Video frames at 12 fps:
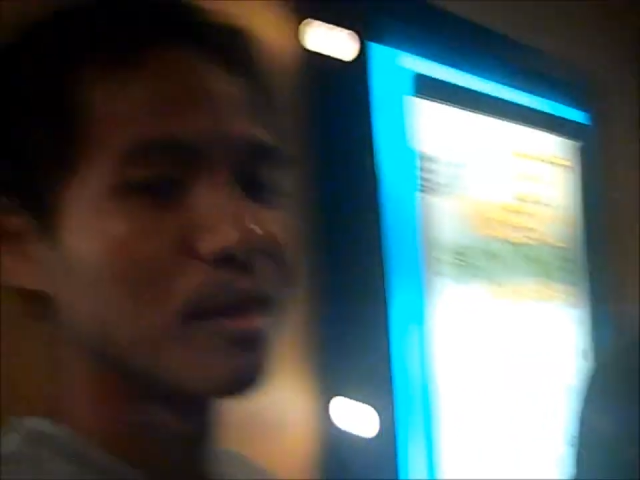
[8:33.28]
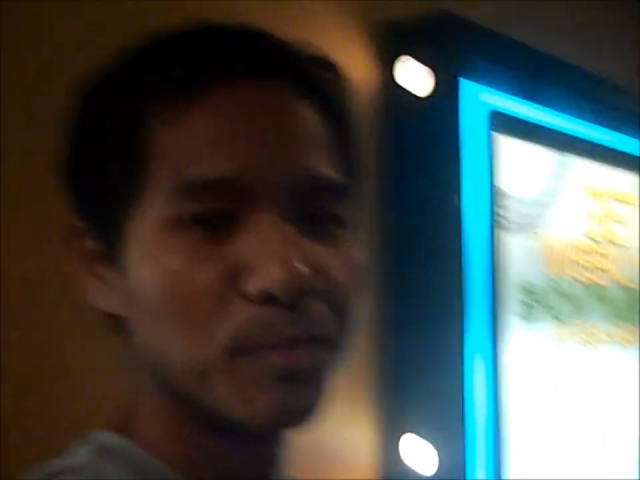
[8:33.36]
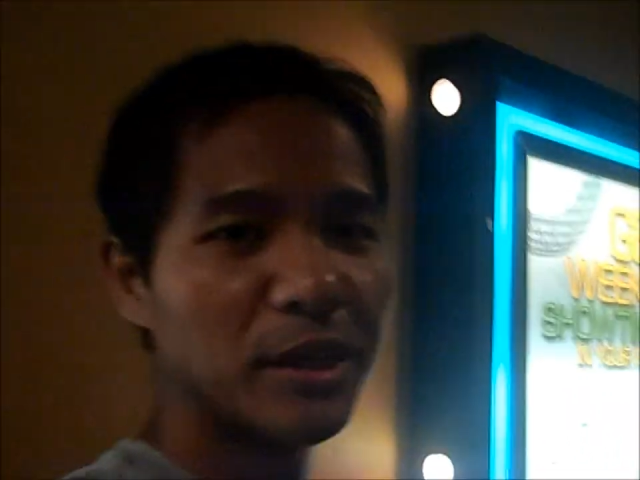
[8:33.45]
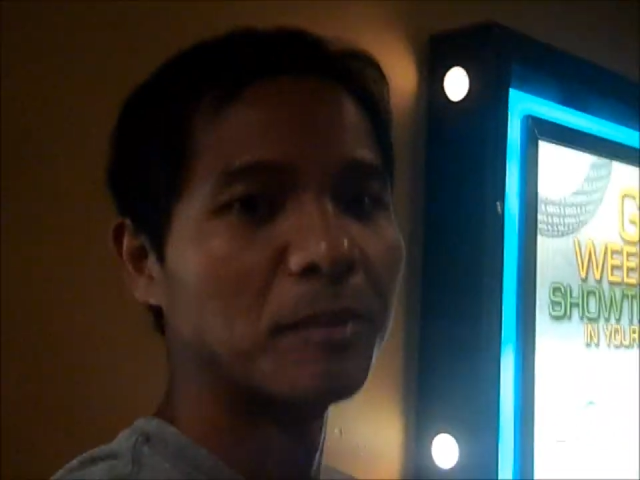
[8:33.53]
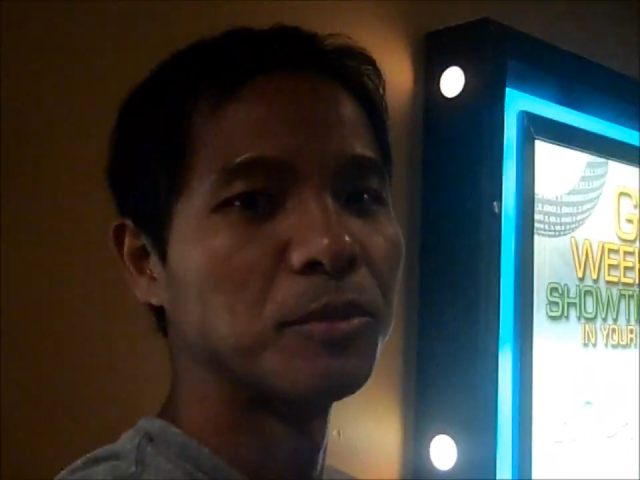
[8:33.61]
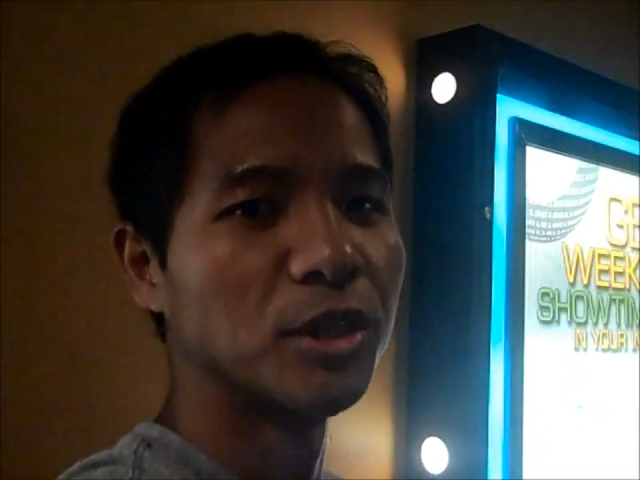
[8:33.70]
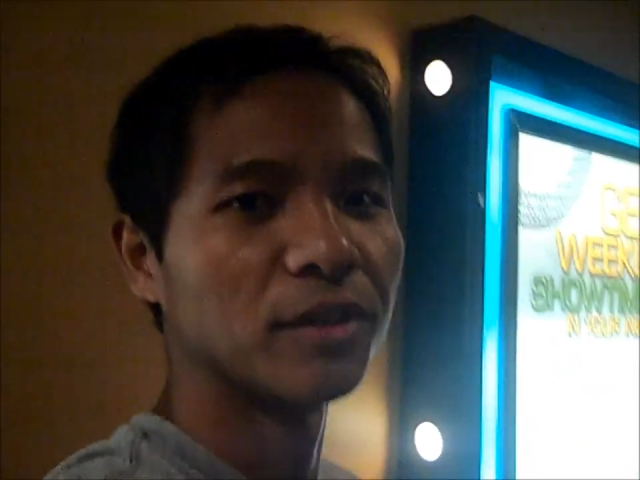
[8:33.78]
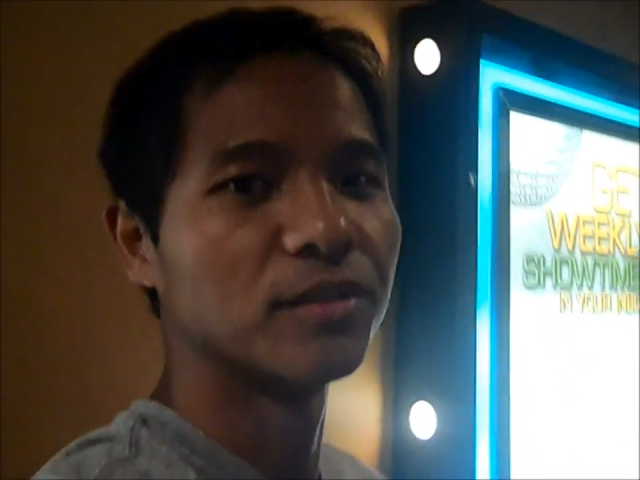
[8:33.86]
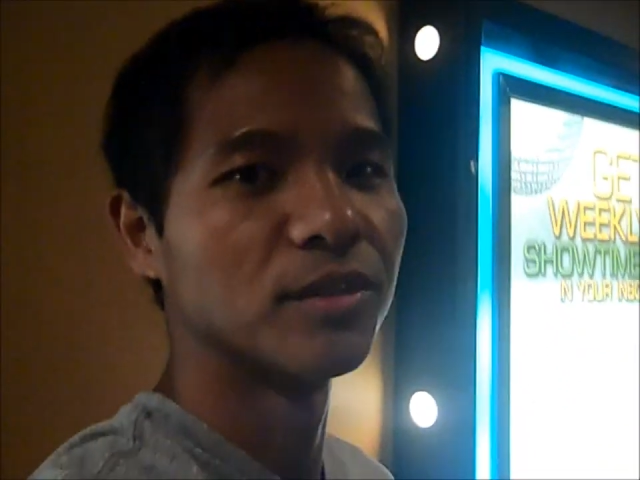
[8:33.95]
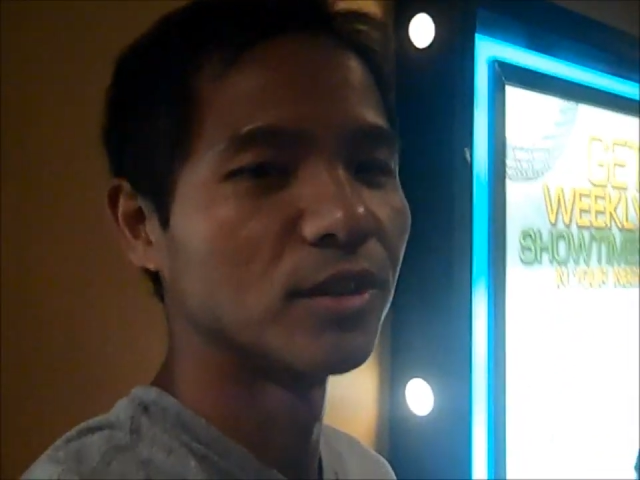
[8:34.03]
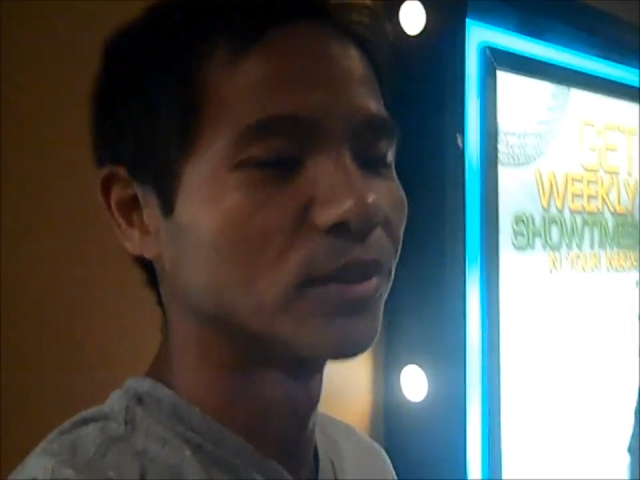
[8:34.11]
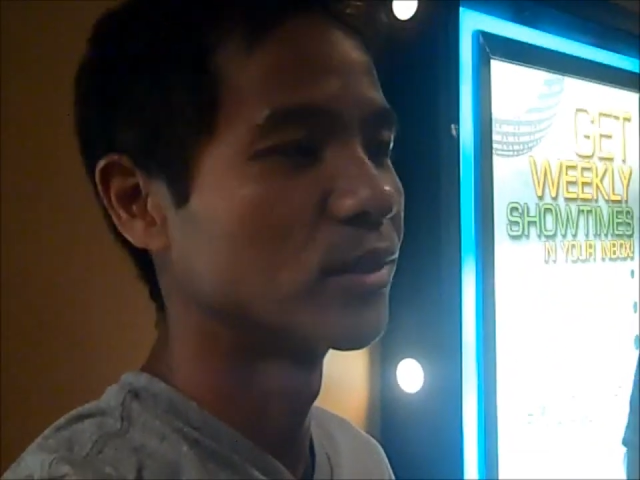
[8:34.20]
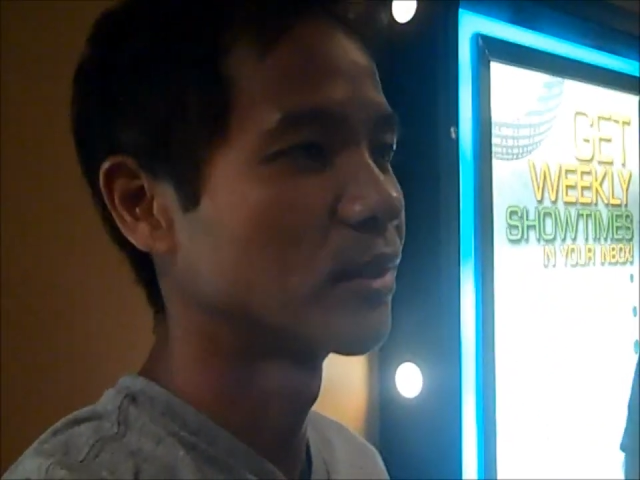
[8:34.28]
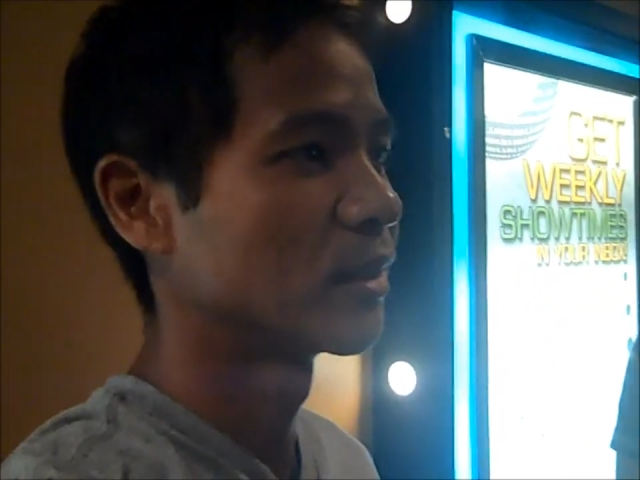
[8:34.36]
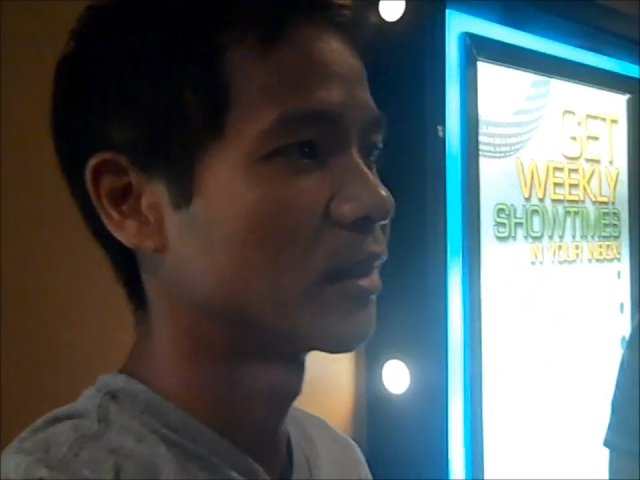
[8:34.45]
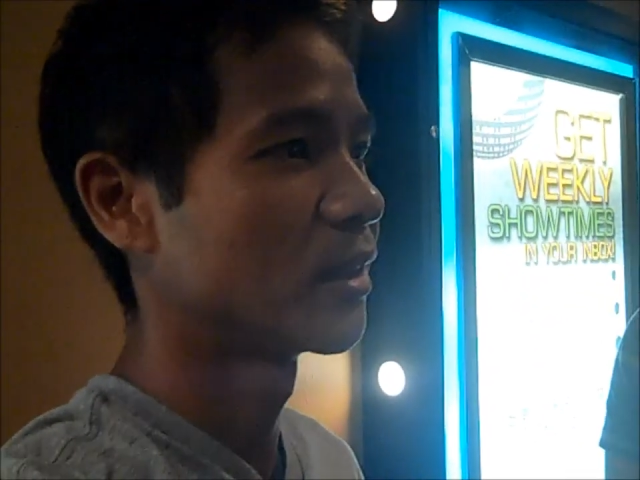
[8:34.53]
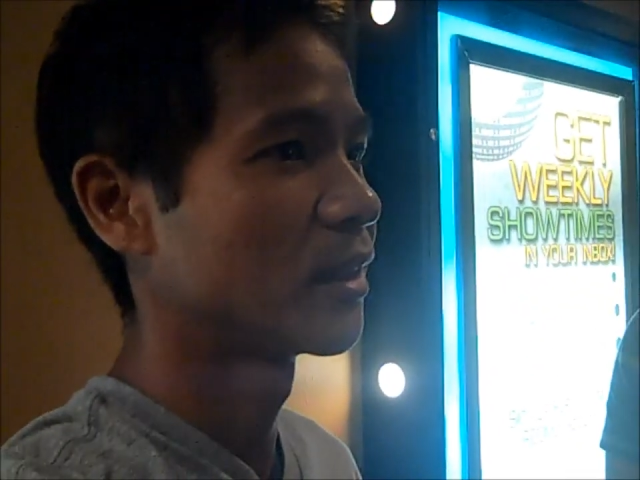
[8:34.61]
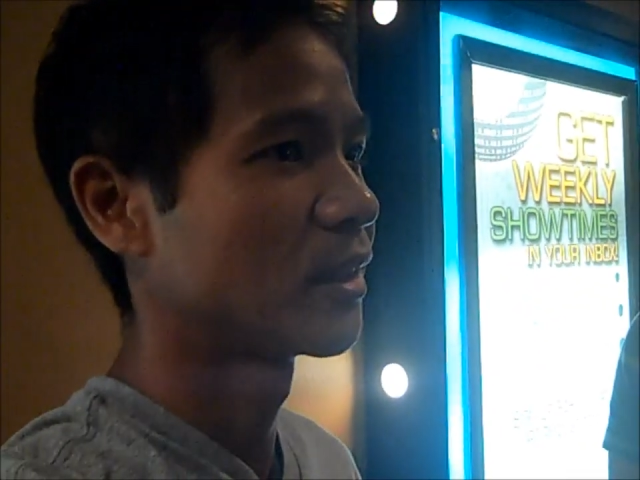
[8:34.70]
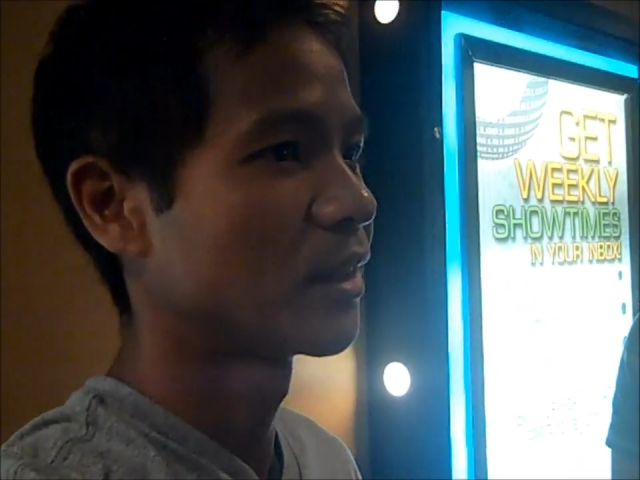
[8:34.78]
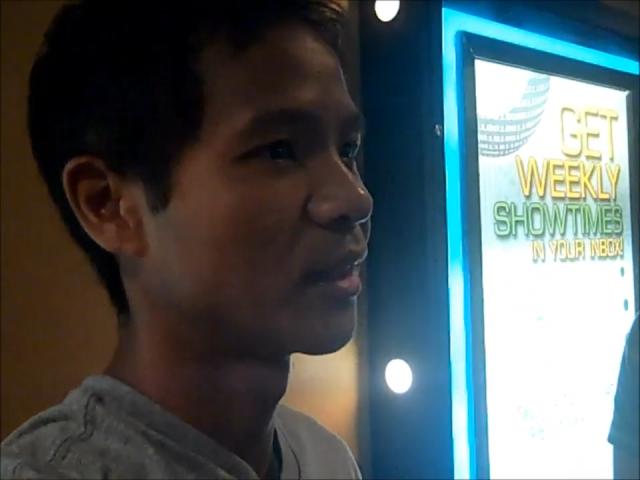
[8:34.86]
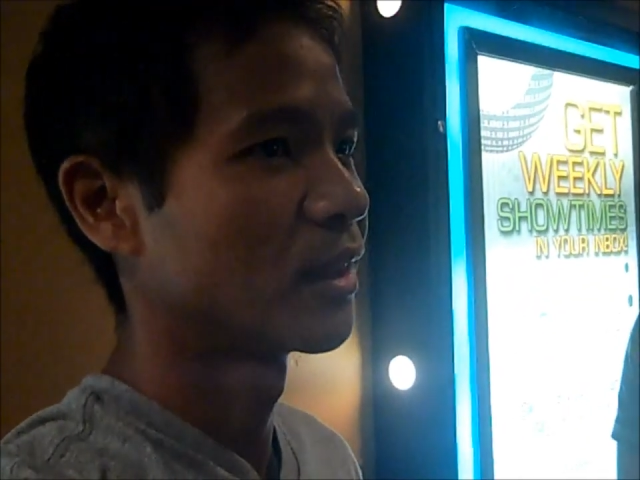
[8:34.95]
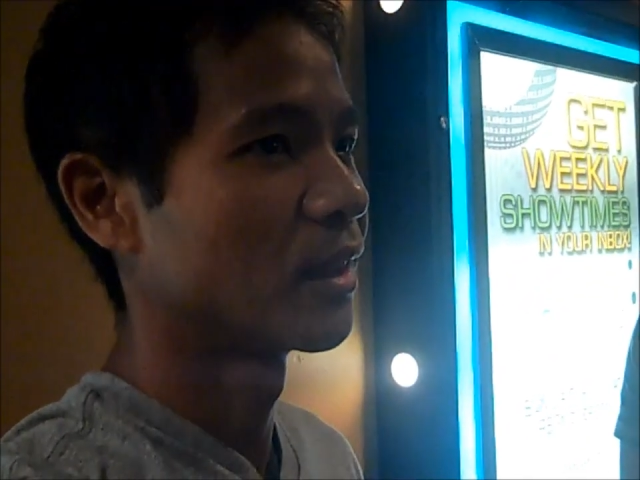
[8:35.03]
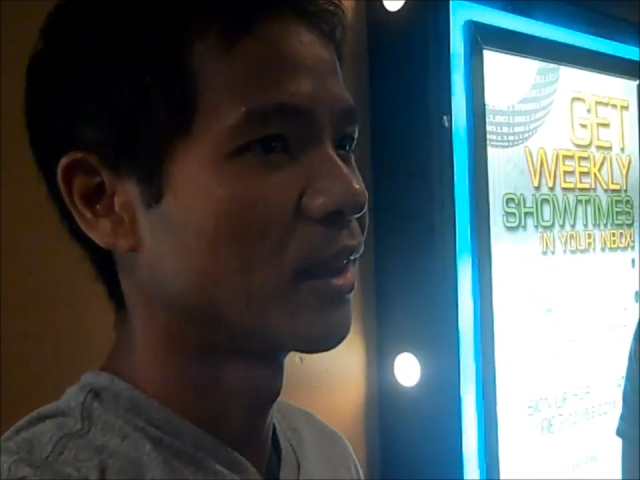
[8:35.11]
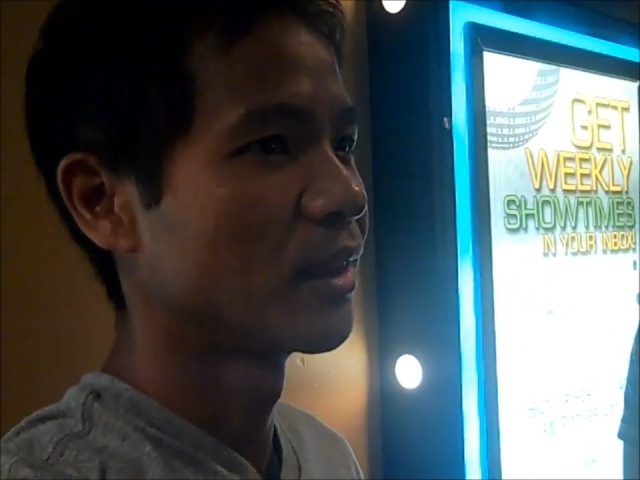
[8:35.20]
Pick up chicks too. Yeah.
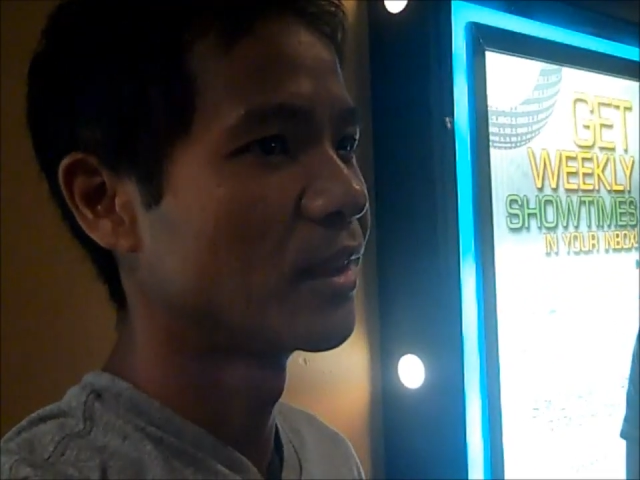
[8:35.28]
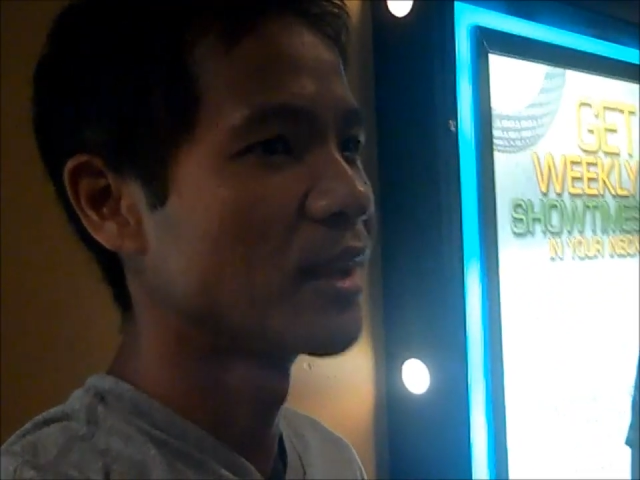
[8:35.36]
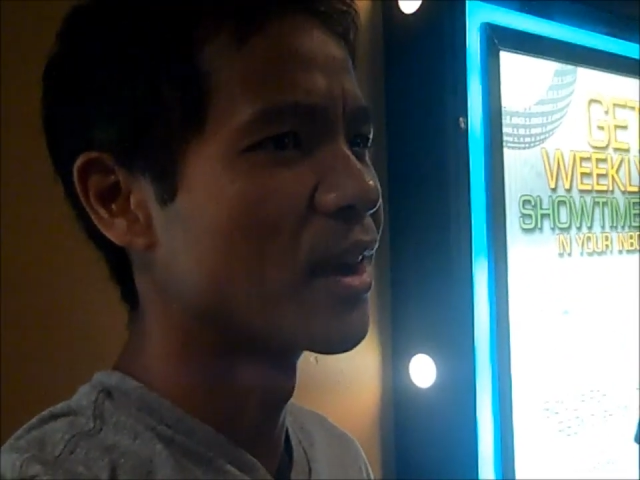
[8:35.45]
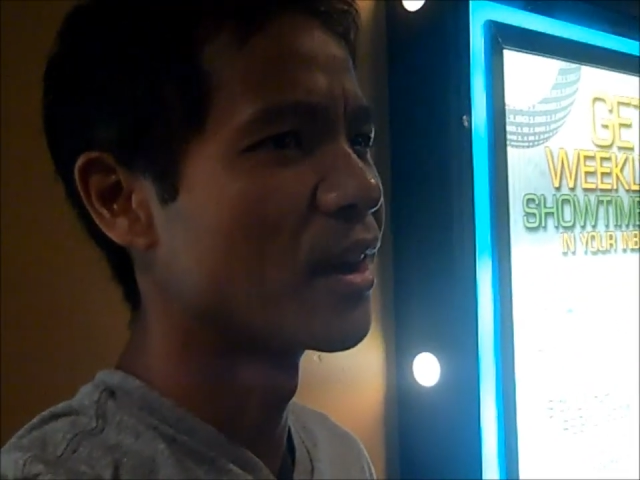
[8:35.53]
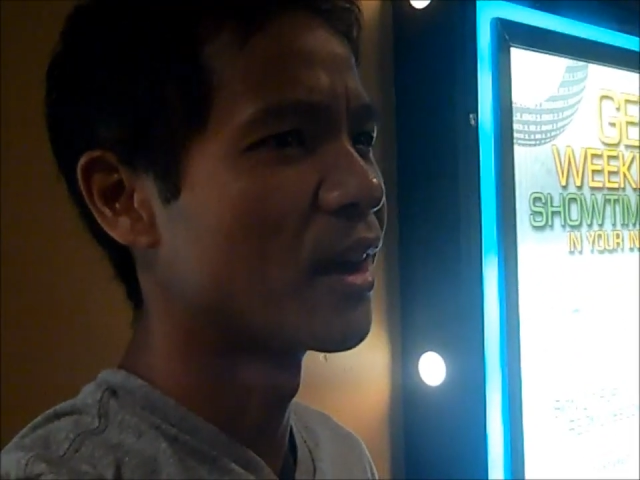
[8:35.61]
Yeah.